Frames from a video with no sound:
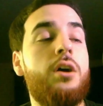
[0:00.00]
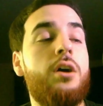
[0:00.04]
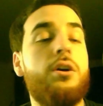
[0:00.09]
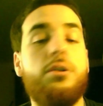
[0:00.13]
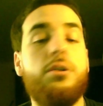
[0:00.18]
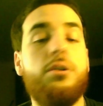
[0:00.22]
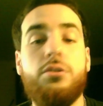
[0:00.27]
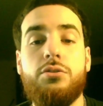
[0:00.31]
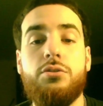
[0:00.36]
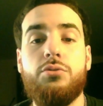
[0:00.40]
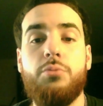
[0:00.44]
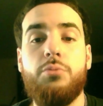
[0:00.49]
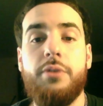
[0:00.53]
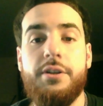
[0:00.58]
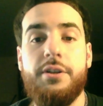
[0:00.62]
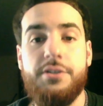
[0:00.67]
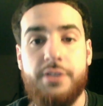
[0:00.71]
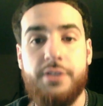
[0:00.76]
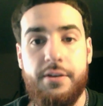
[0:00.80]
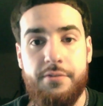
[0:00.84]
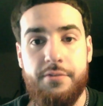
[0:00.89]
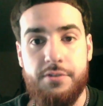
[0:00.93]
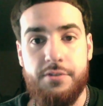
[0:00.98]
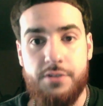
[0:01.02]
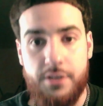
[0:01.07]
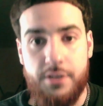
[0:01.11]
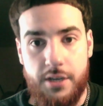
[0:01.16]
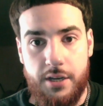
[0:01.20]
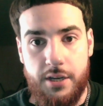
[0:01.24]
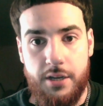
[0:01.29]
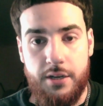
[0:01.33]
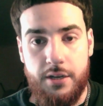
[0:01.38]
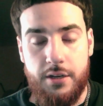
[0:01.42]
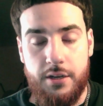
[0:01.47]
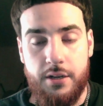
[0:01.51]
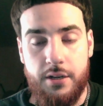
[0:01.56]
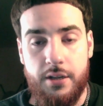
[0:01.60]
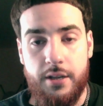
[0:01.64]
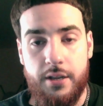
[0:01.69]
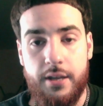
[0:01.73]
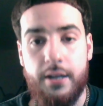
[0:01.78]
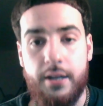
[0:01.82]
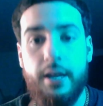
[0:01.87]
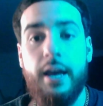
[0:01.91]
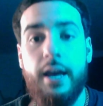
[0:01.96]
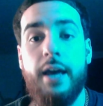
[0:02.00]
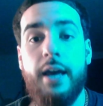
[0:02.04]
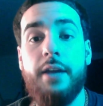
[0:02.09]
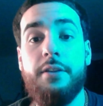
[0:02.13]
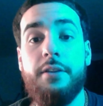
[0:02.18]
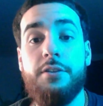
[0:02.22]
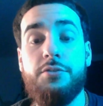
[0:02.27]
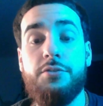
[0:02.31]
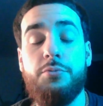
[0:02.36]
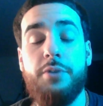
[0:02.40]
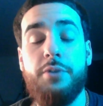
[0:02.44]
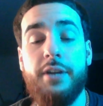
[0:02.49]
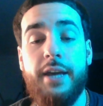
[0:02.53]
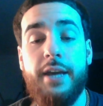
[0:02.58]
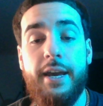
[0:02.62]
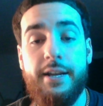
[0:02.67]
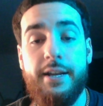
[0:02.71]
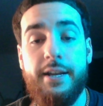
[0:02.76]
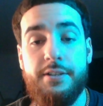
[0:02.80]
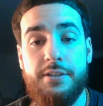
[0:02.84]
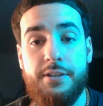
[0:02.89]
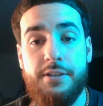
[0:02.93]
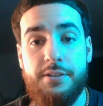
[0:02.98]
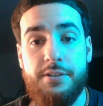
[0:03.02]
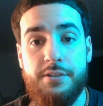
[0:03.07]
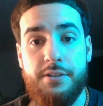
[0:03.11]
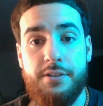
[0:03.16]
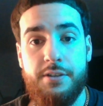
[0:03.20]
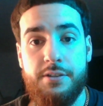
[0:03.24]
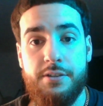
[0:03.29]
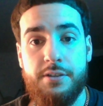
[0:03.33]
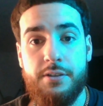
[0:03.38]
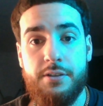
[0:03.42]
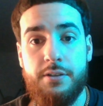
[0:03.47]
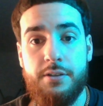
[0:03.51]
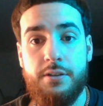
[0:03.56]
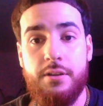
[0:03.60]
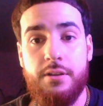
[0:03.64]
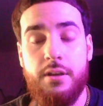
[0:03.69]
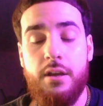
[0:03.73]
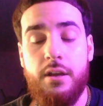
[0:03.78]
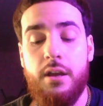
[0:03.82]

2017 and the 2018 season,